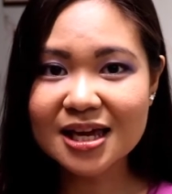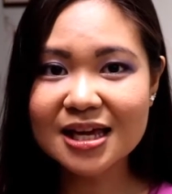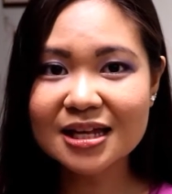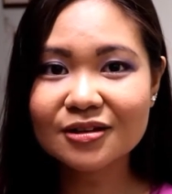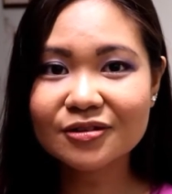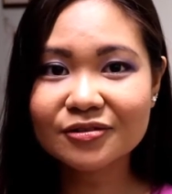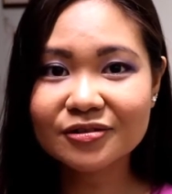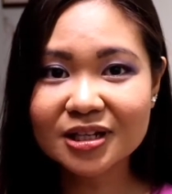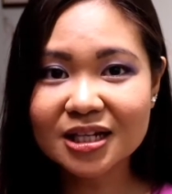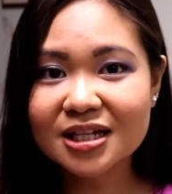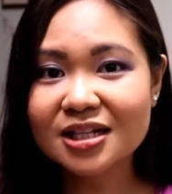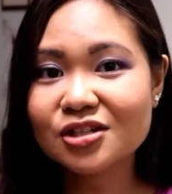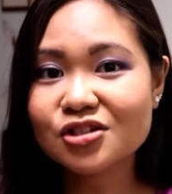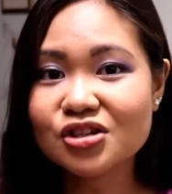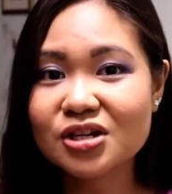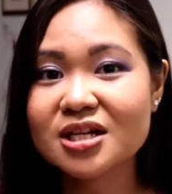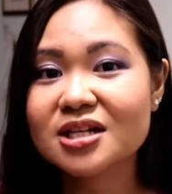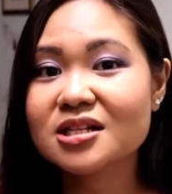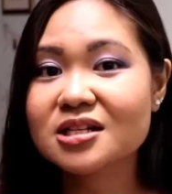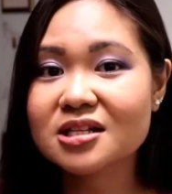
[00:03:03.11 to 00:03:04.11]
It really
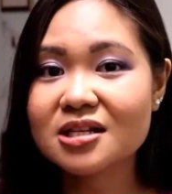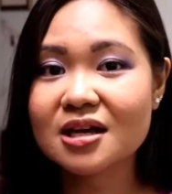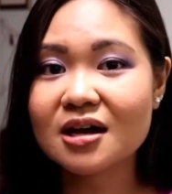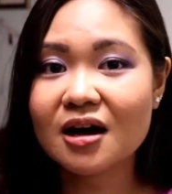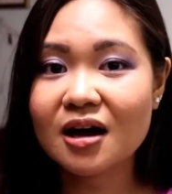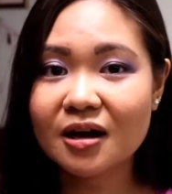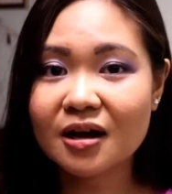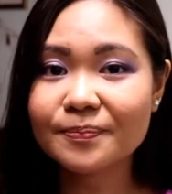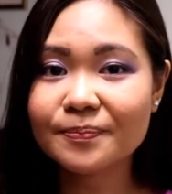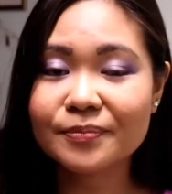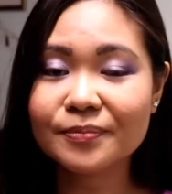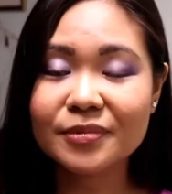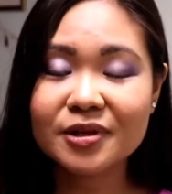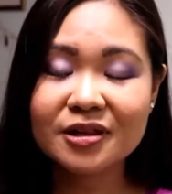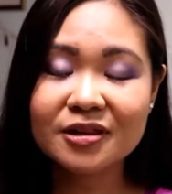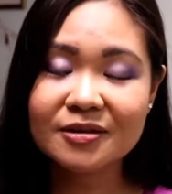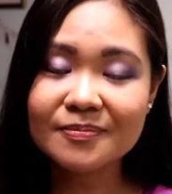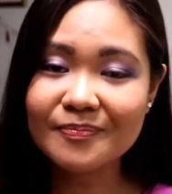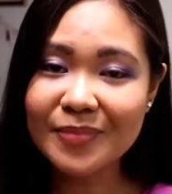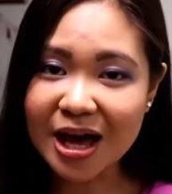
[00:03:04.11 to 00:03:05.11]
drains up
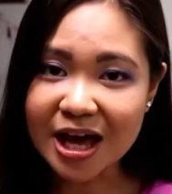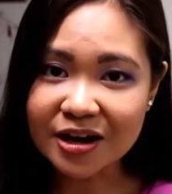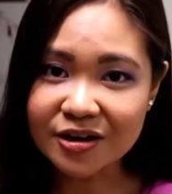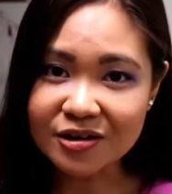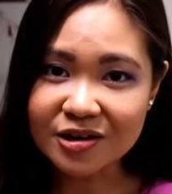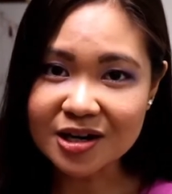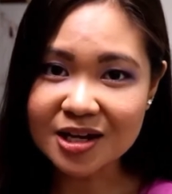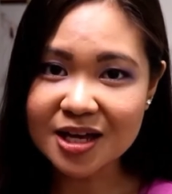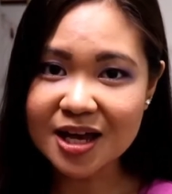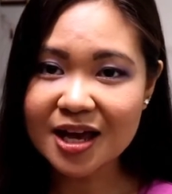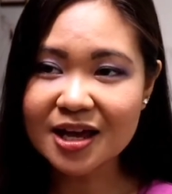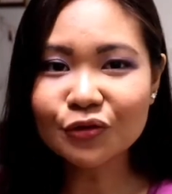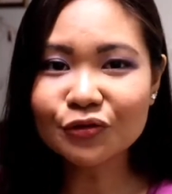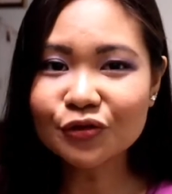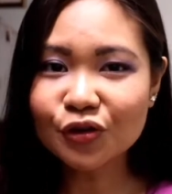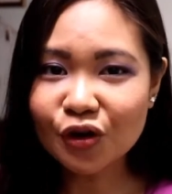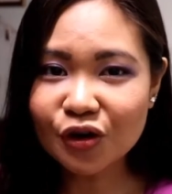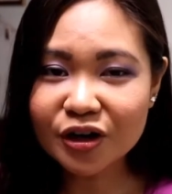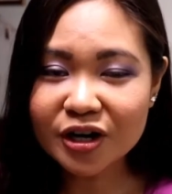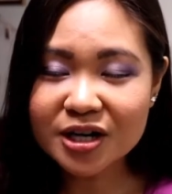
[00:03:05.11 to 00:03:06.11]
the battery. And
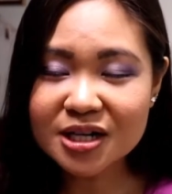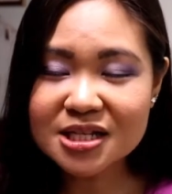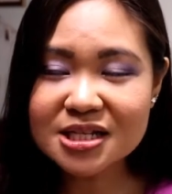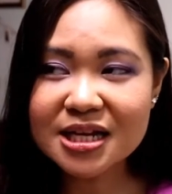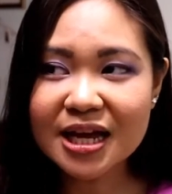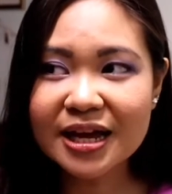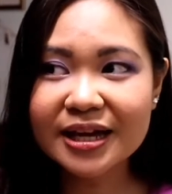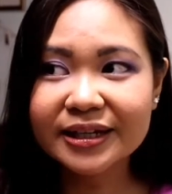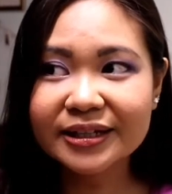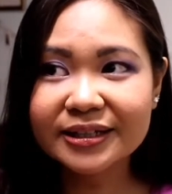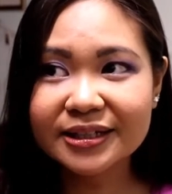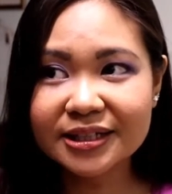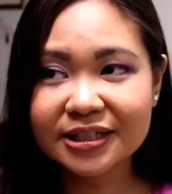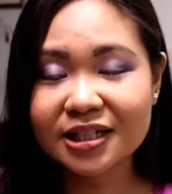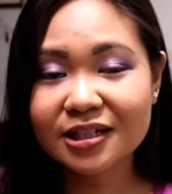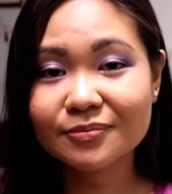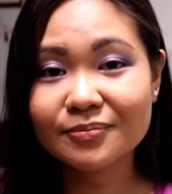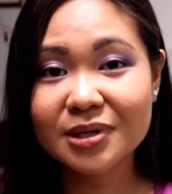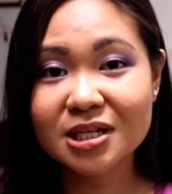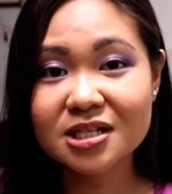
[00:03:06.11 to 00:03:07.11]
of course, I
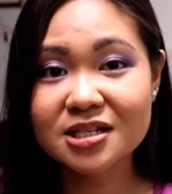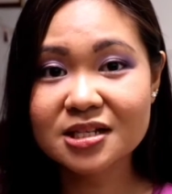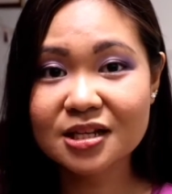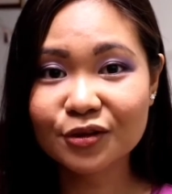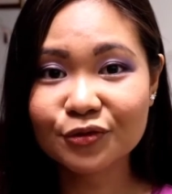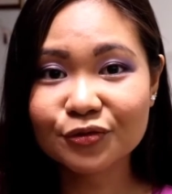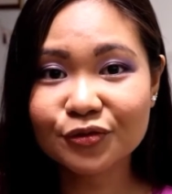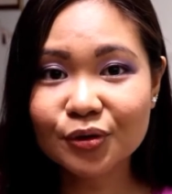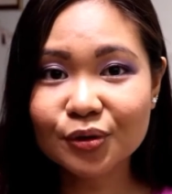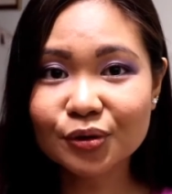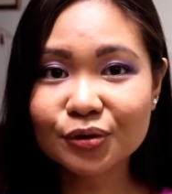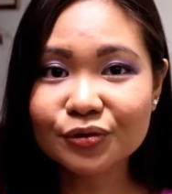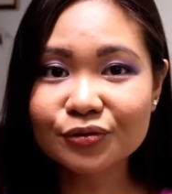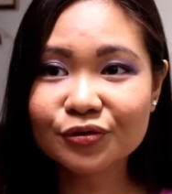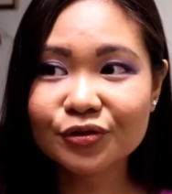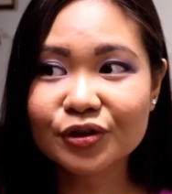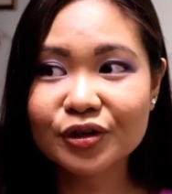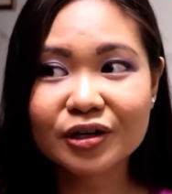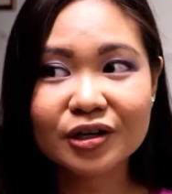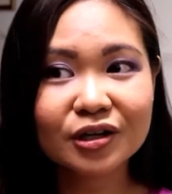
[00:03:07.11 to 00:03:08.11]
needed my cell phone
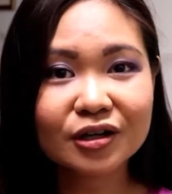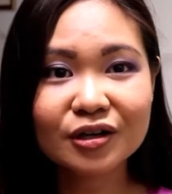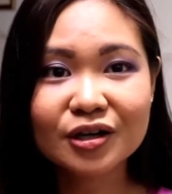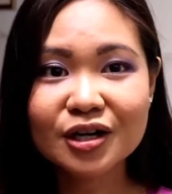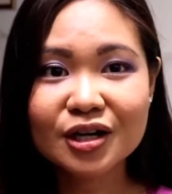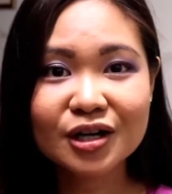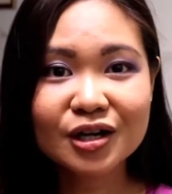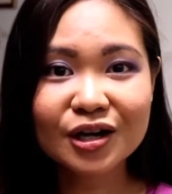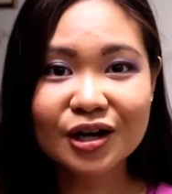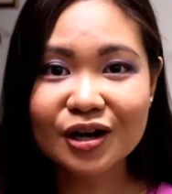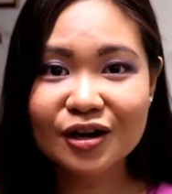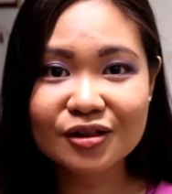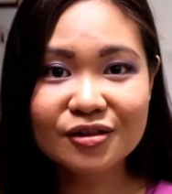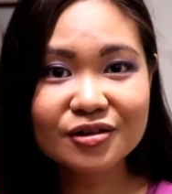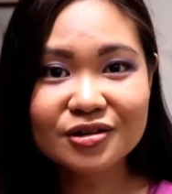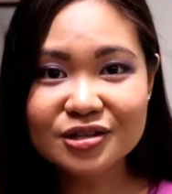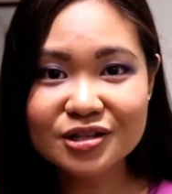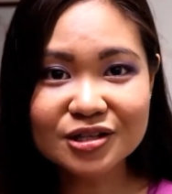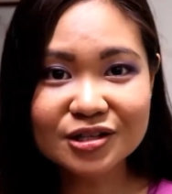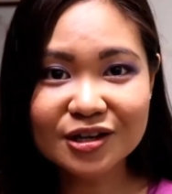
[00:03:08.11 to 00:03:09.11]
for
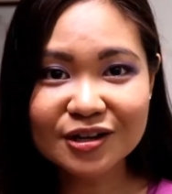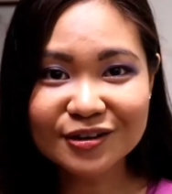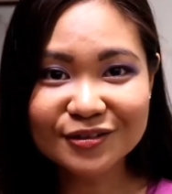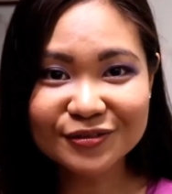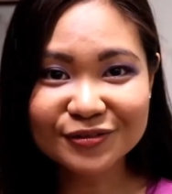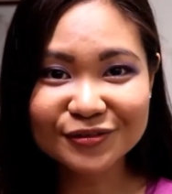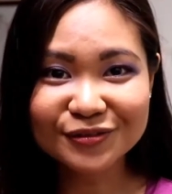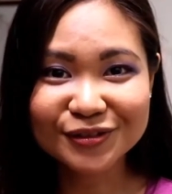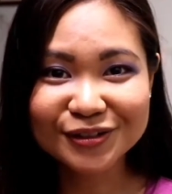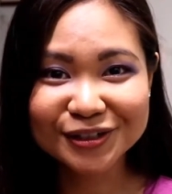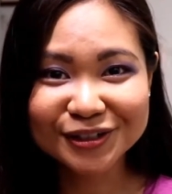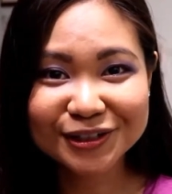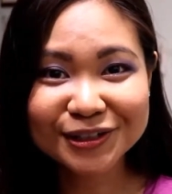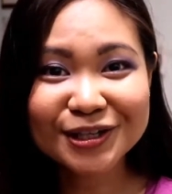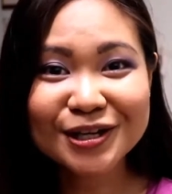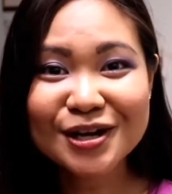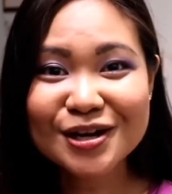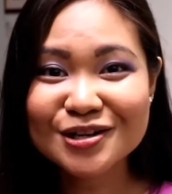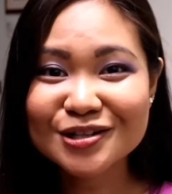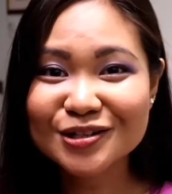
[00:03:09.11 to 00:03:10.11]
other stuff
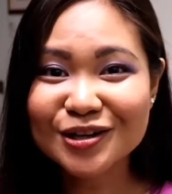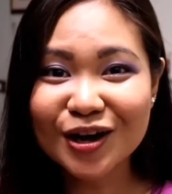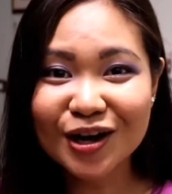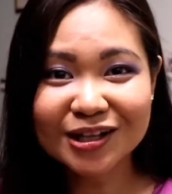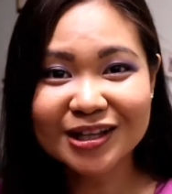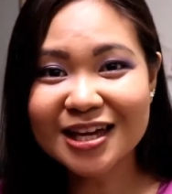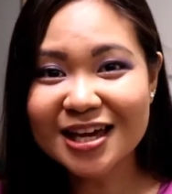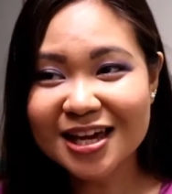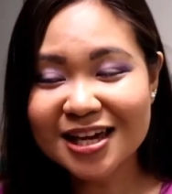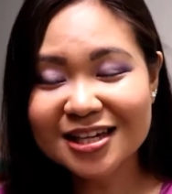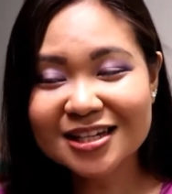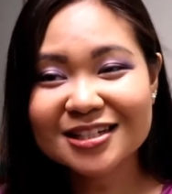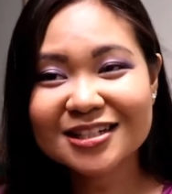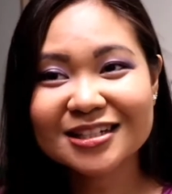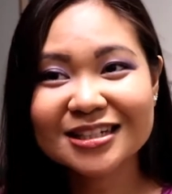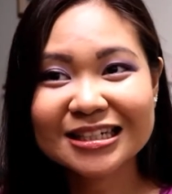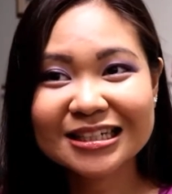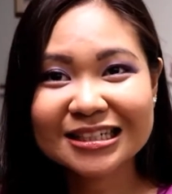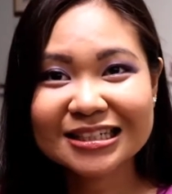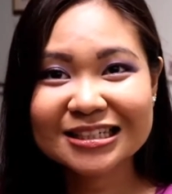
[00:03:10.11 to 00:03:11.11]
calling,
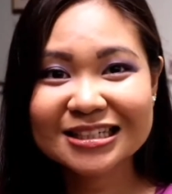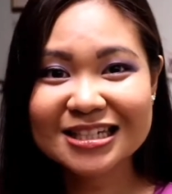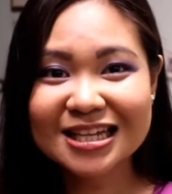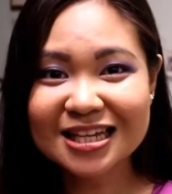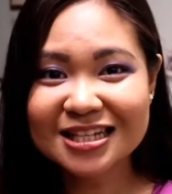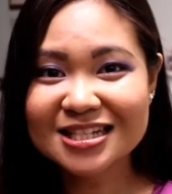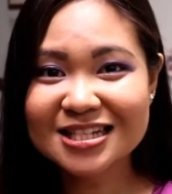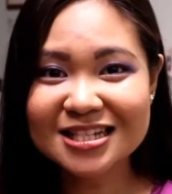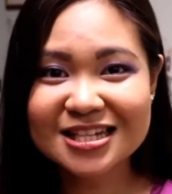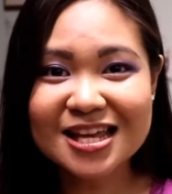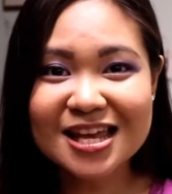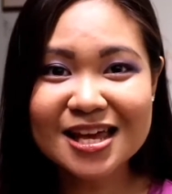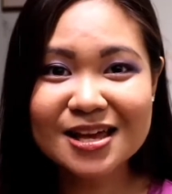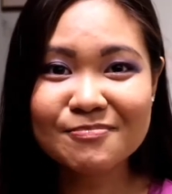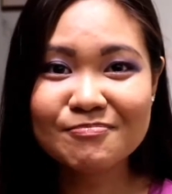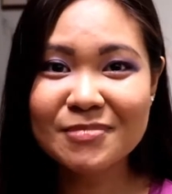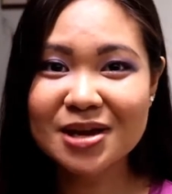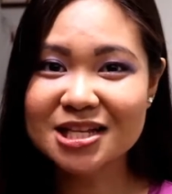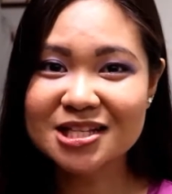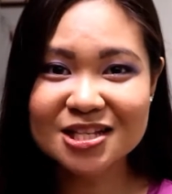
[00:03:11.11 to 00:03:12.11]

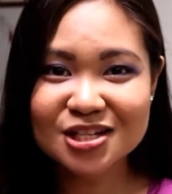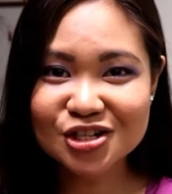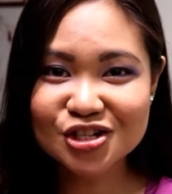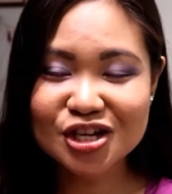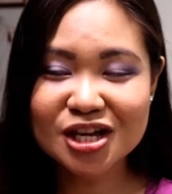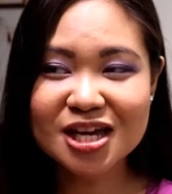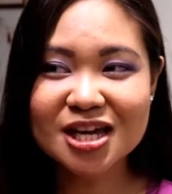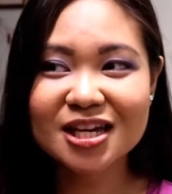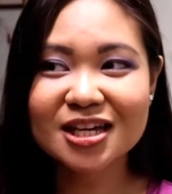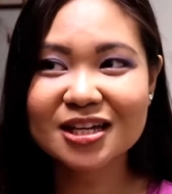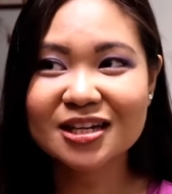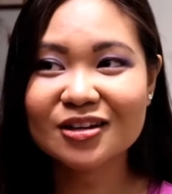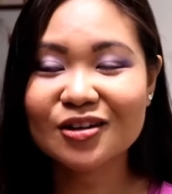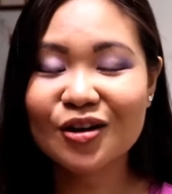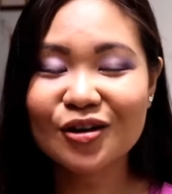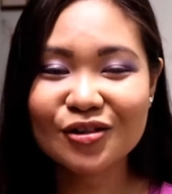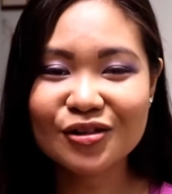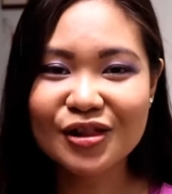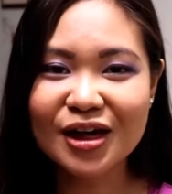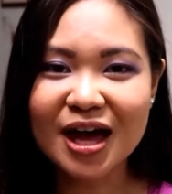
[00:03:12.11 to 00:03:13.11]
texting, messaging, and
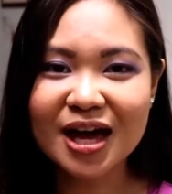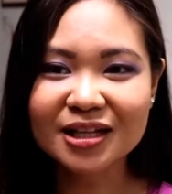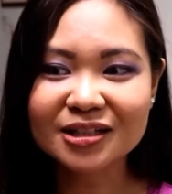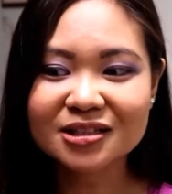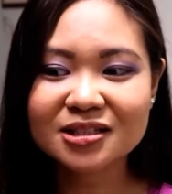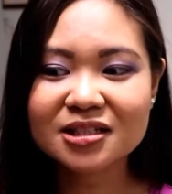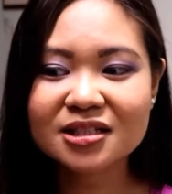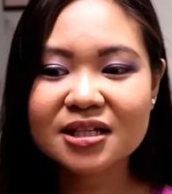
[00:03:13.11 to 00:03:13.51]
all that.